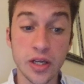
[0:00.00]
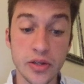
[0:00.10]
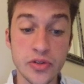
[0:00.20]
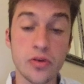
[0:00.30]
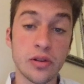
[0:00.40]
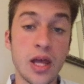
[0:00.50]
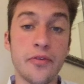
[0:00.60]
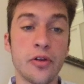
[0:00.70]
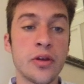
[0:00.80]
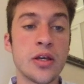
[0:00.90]
a certain
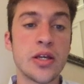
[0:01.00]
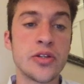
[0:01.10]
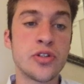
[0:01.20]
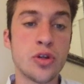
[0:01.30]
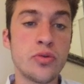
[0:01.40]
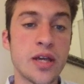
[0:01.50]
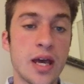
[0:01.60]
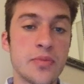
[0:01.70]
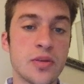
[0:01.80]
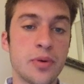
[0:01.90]
level, is 2
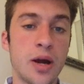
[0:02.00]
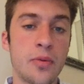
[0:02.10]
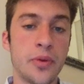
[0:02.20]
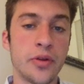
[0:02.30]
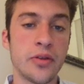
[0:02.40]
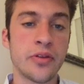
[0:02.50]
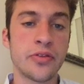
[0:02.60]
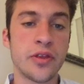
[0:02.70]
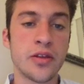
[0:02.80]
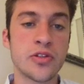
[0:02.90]
times the probability that
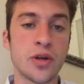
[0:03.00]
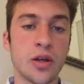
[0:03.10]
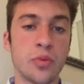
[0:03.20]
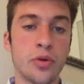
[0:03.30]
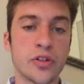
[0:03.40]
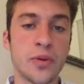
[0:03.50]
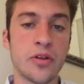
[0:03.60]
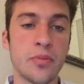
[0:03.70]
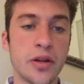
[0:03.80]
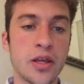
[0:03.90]
the strike will expire in
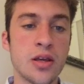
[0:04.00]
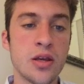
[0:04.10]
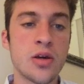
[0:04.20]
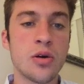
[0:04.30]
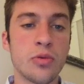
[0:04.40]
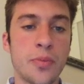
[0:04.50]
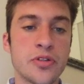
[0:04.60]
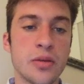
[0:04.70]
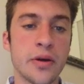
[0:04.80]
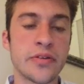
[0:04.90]
the money,
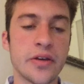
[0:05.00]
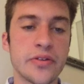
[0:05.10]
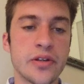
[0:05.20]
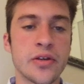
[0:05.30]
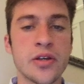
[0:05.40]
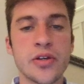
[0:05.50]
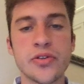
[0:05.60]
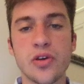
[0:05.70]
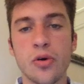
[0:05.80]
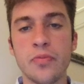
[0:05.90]
represented by delta.
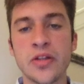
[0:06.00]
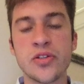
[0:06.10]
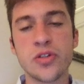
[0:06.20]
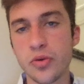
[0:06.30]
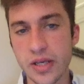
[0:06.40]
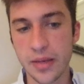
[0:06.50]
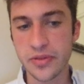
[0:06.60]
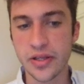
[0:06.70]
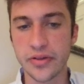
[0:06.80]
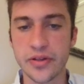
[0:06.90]
So it's 2 times
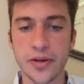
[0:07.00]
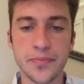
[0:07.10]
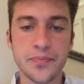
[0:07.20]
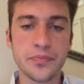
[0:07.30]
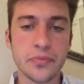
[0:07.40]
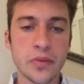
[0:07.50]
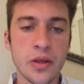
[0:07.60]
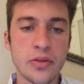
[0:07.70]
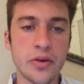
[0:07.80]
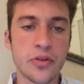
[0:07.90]
delta.
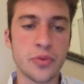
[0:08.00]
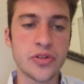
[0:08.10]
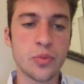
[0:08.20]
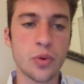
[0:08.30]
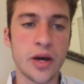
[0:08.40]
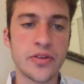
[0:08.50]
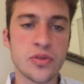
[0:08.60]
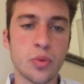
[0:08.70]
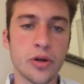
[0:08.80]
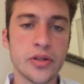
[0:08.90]
Now, the reason why
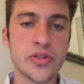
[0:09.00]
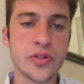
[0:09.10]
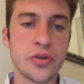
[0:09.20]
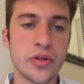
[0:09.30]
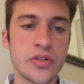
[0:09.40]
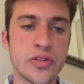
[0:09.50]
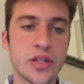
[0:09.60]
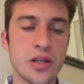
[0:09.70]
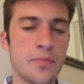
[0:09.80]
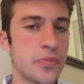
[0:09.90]
this works, you can
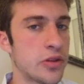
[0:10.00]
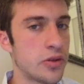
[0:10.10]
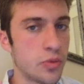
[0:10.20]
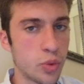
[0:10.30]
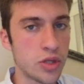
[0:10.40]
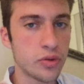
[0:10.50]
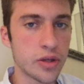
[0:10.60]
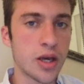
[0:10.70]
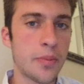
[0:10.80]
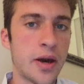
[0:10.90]
see when you
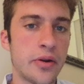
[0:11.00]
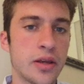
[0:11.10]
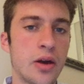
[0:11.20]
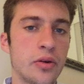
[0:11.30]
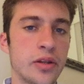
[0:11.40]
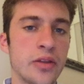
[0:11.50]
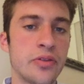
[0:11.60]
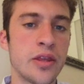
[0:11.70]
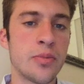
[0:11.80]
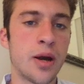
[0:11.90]
look up how to calculate
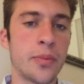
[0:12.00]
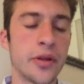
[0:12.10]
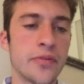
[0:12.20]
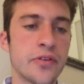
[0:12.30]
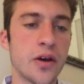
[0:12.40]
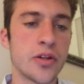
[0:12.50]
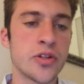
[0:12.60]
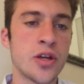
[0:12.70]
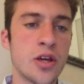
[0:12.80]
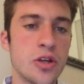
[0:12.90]
the probability of
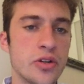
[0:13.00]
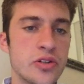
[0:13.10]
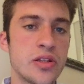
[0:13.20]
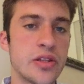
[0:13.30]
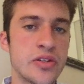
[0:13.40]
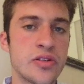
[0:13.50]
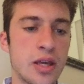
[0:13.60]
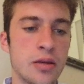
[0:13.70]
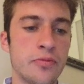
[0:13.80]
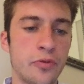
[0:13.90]
touch, you're going to see this
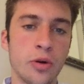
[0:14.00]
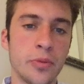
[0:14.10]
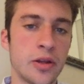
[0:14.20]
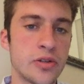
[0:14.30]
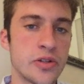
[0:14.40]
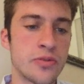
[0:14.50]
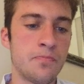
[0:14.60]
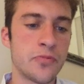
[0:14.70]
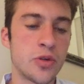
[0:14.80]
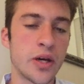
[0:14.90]
same formula, just
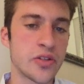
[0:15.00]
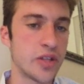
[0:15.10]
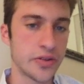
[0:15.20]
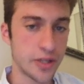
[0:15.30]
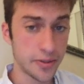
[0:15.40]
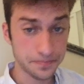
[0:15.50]
2x delta.